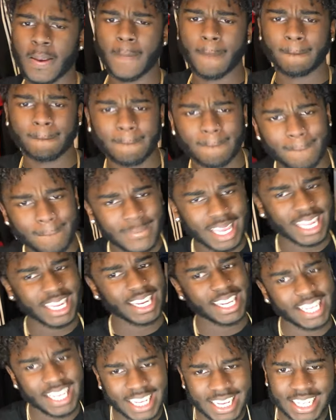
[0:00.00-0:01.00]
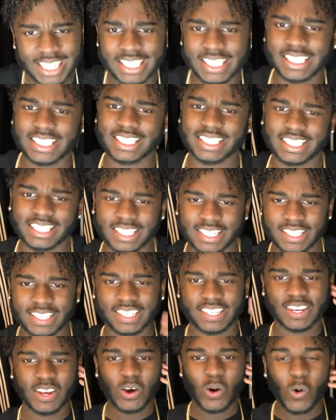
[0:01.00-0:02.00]
Lamborghini keys, pussy
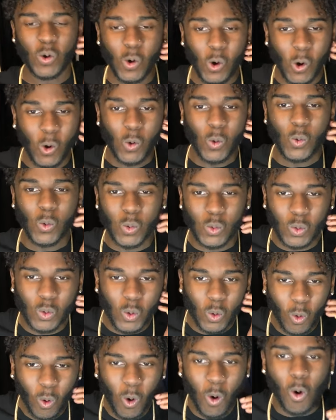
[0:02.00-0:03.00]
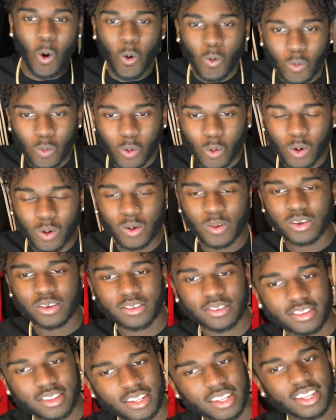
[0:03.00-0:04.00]
dripping ice. Oh, oh, bitch,
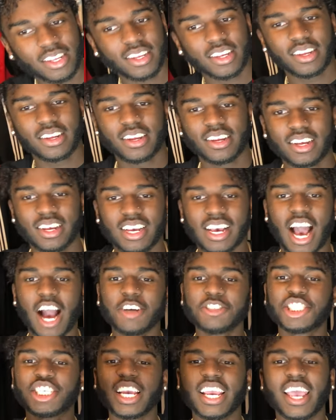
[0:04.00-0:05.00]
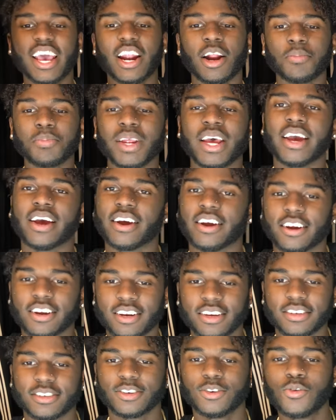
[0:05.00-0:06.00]
please. I want to. How she get up there?
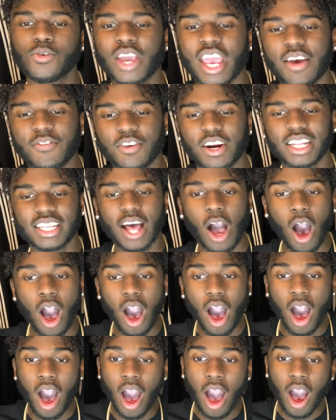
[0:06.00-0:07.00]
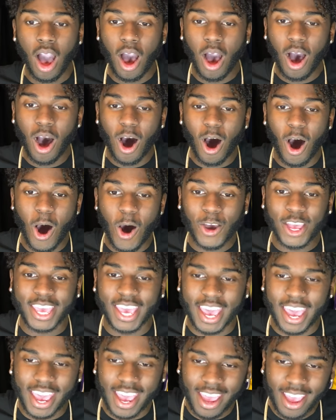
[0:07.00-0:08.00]
Who gave her a?
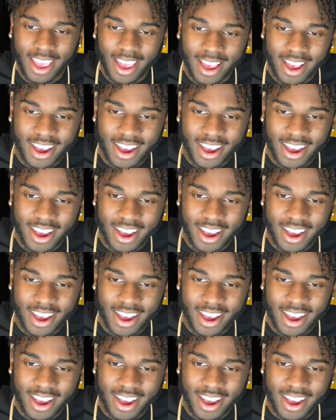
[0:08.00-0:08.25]
Okay.